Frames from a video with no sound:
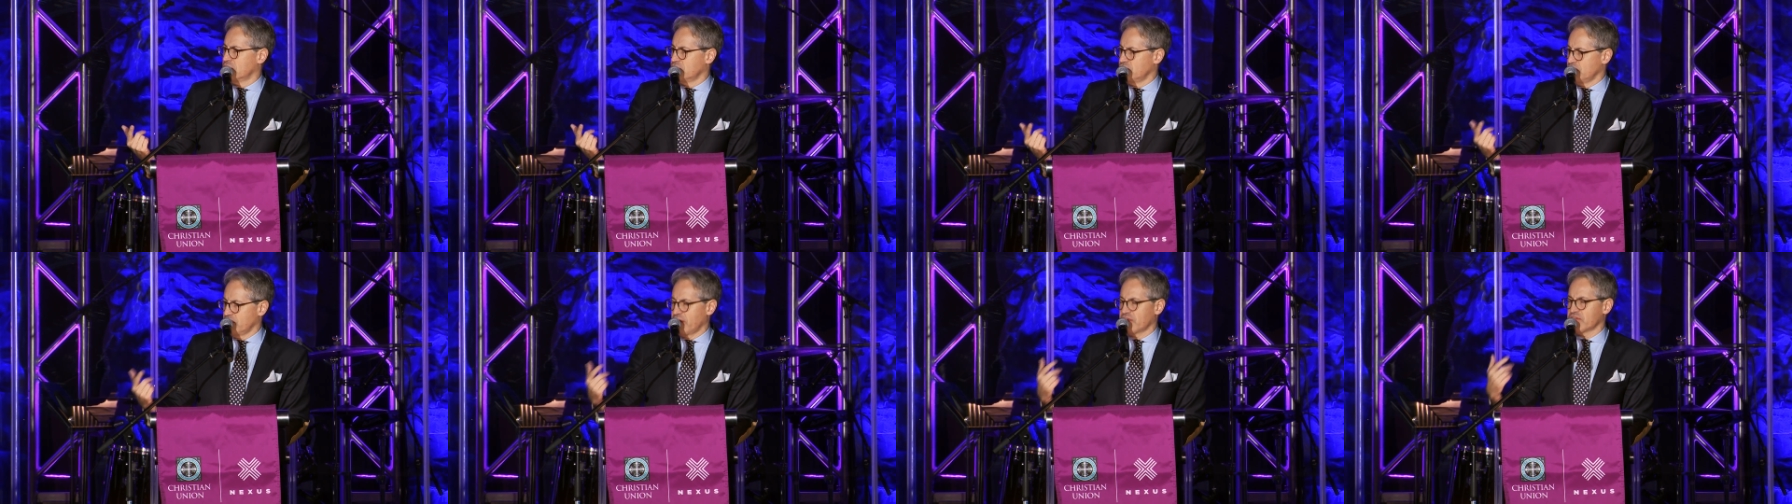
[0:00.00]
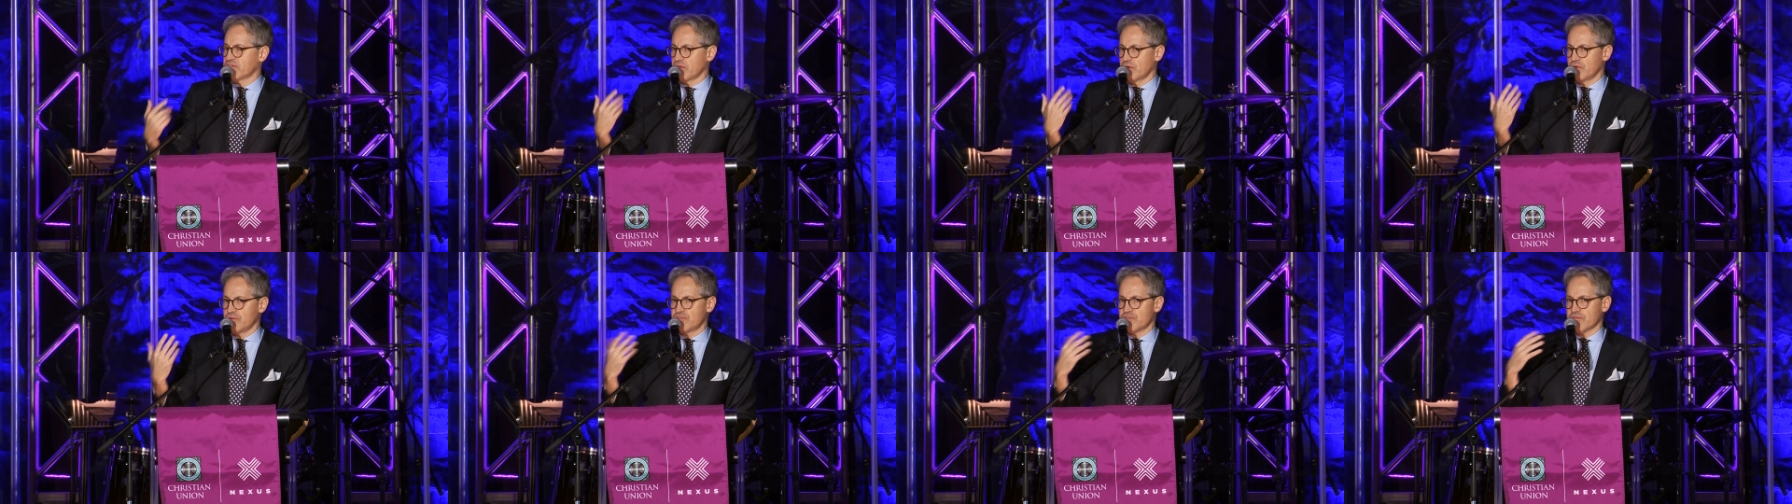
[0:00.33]
You
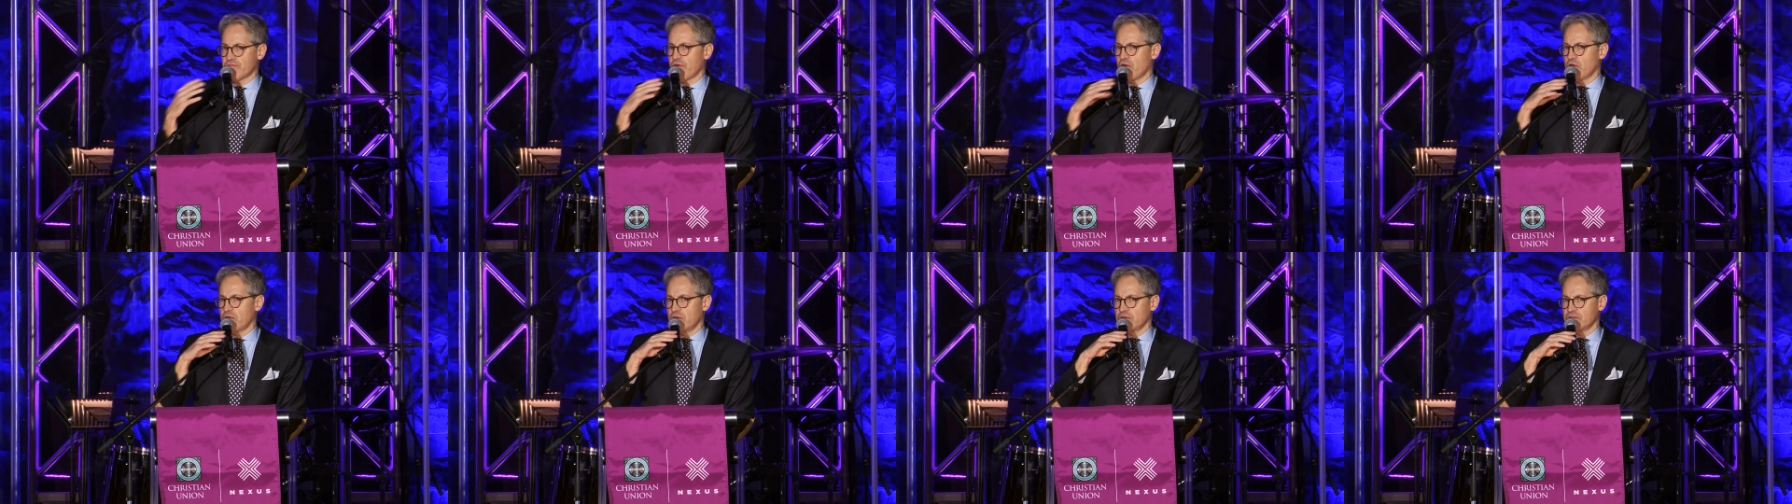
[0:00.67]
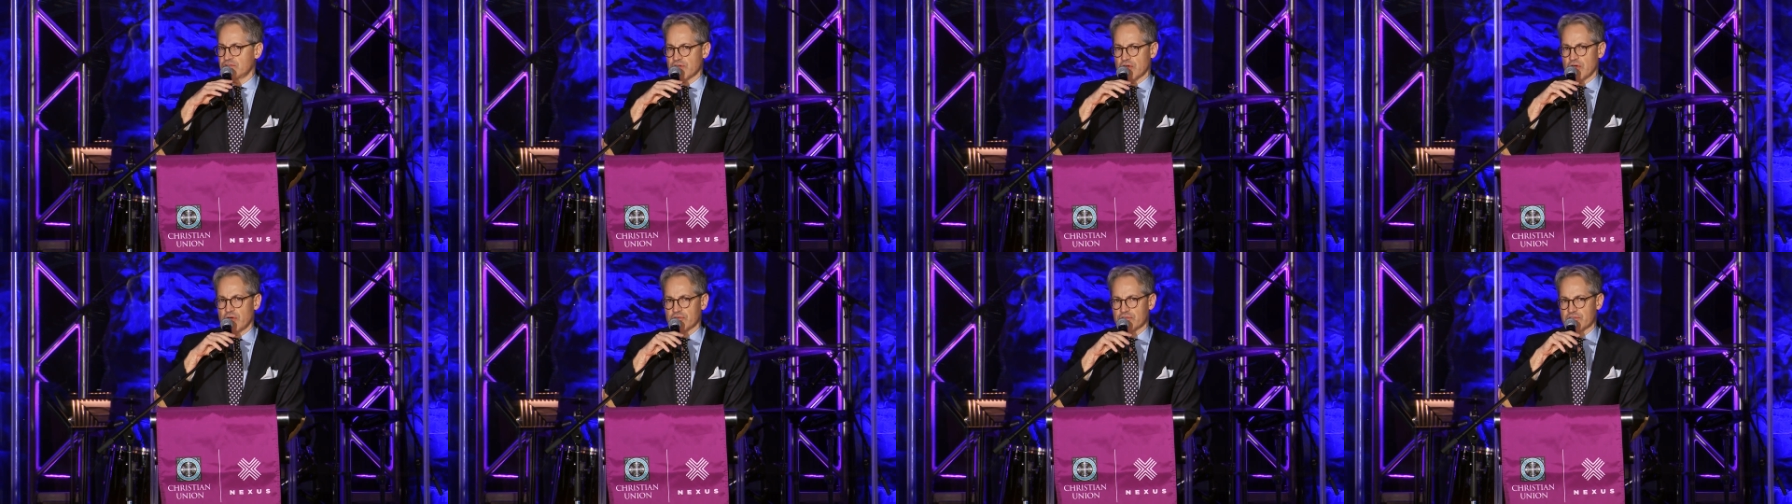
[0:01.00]
guys know who Jeho-
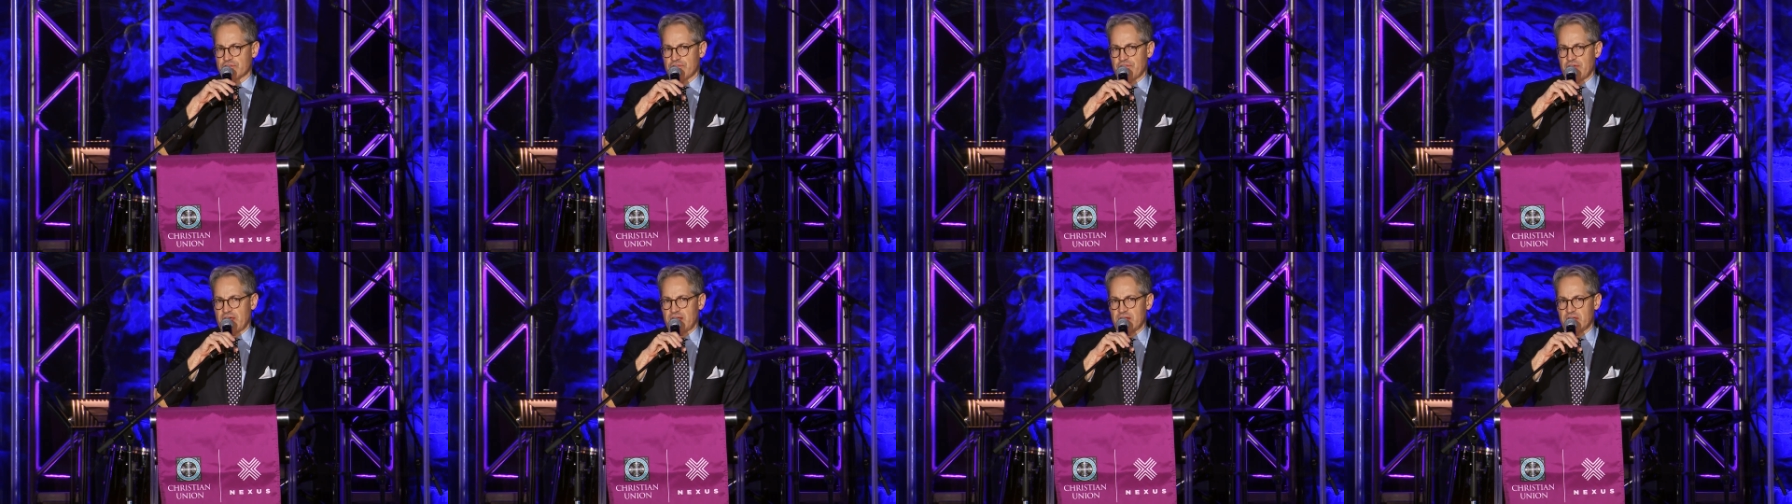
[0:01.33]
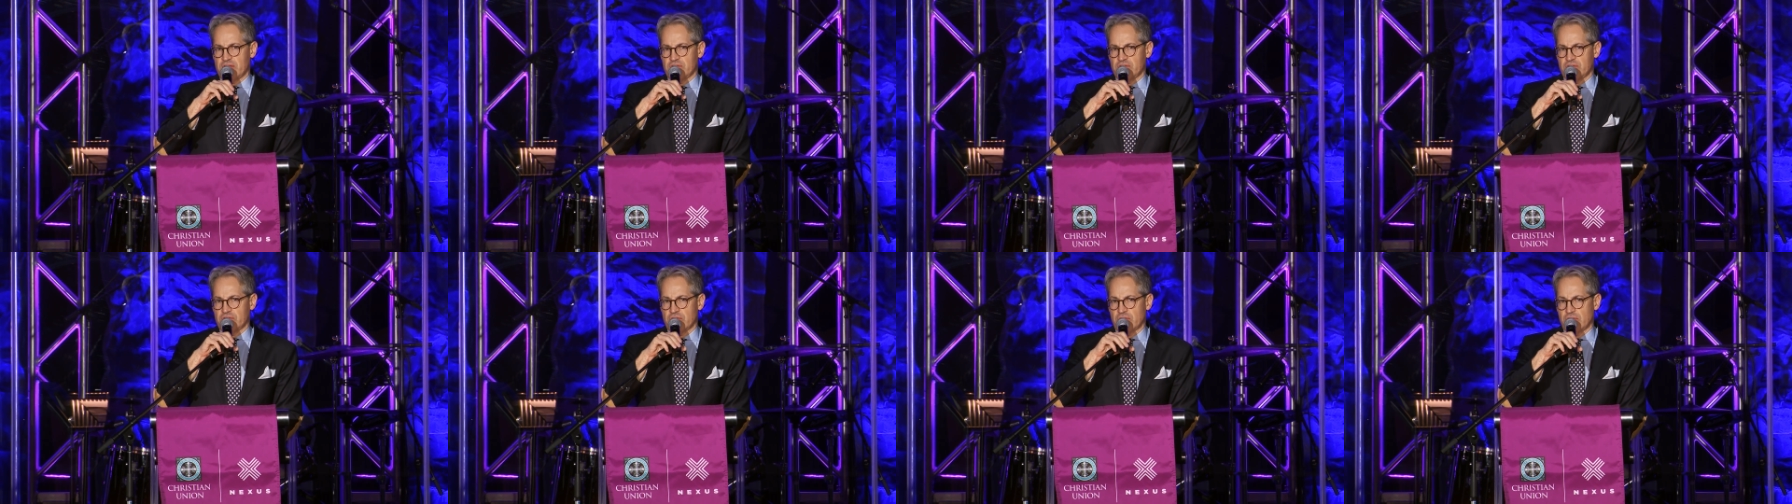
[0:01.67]
Jehoshaphat
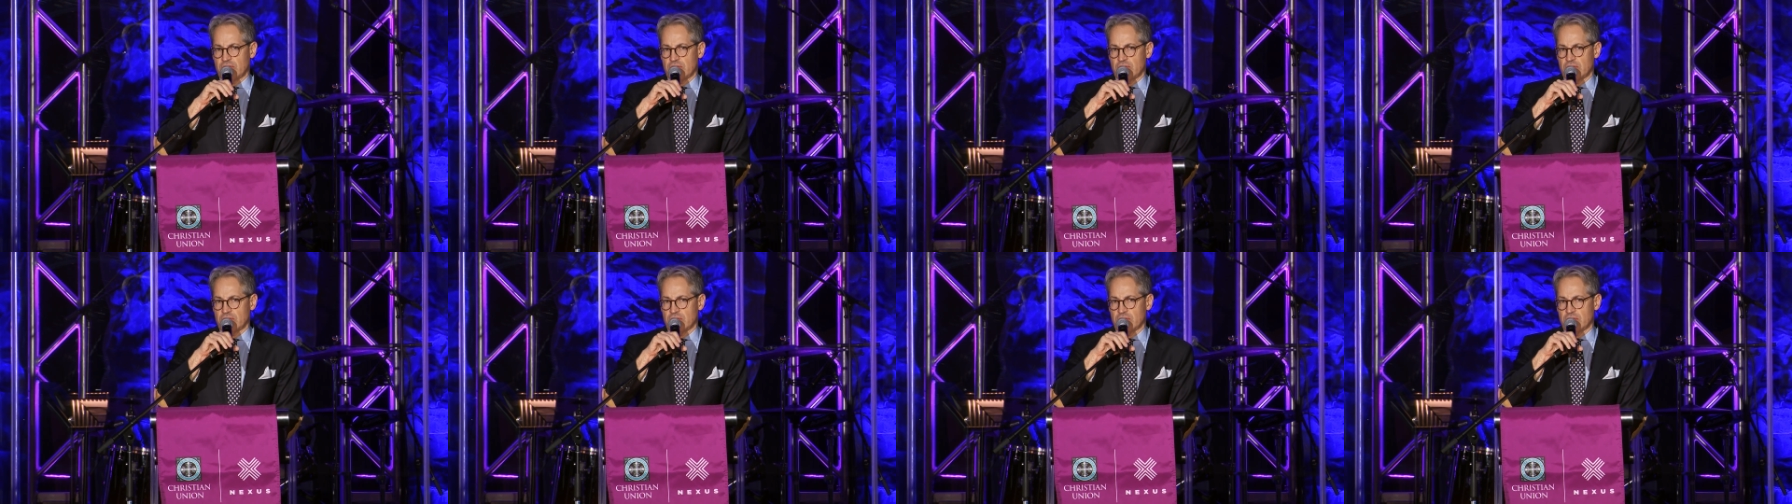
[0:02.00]
is?